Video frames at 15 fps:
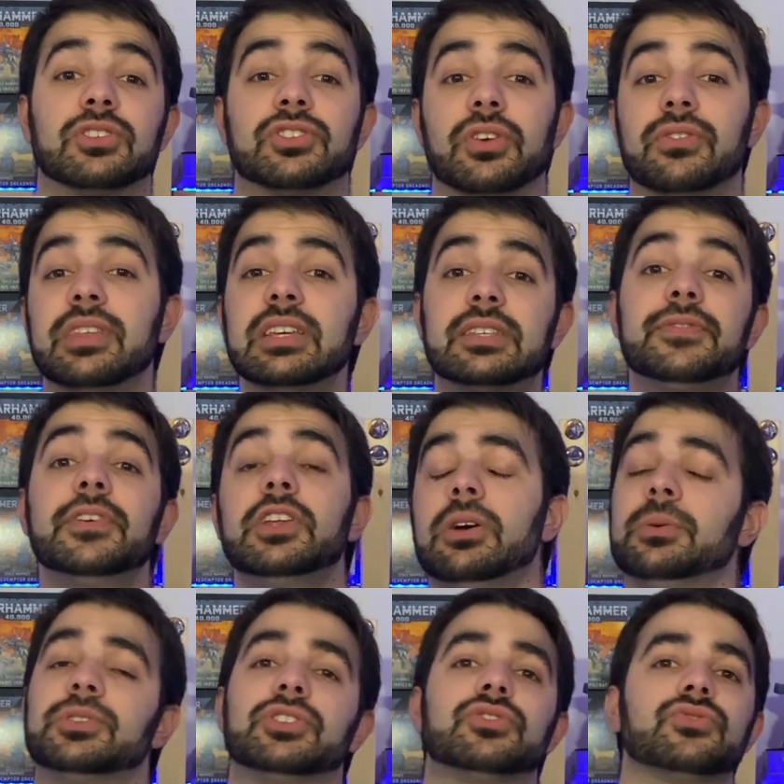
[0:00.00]
so this video
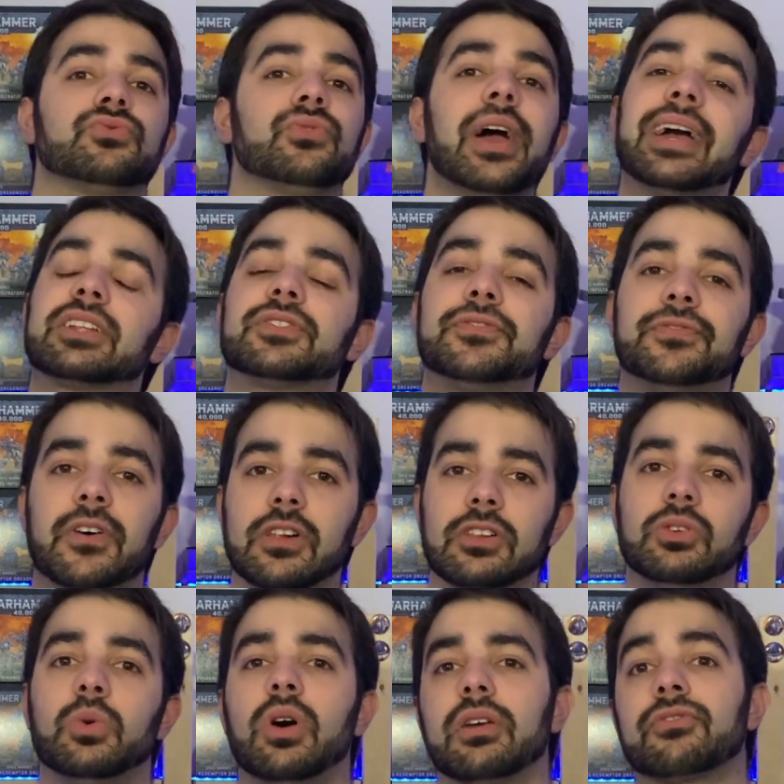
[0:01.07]
is a direct
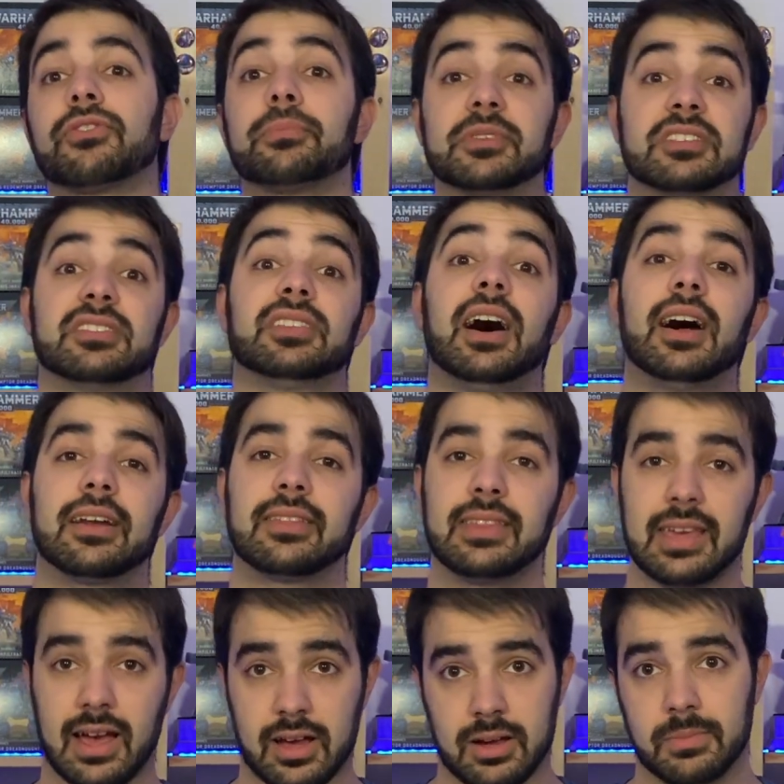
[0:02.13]
follow-on from the starting the
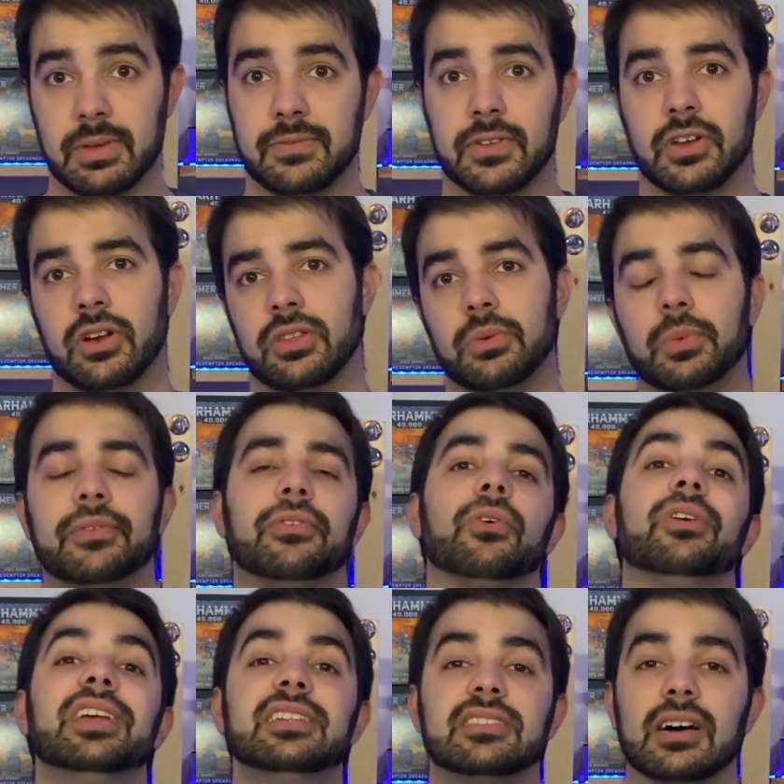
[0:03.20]
army video that we've
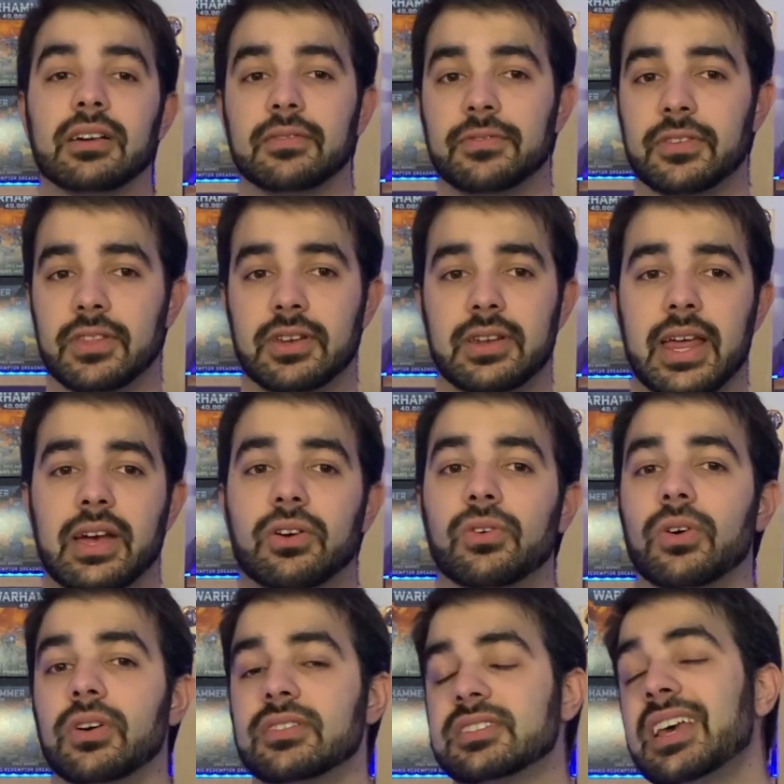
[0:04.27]
already done for the
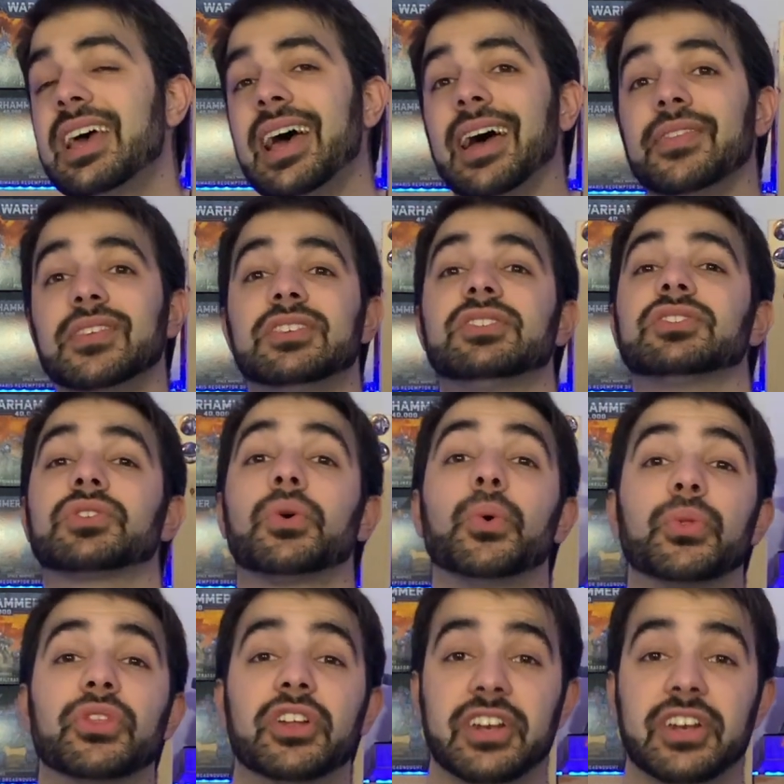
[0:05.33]
Necrons, and this is called the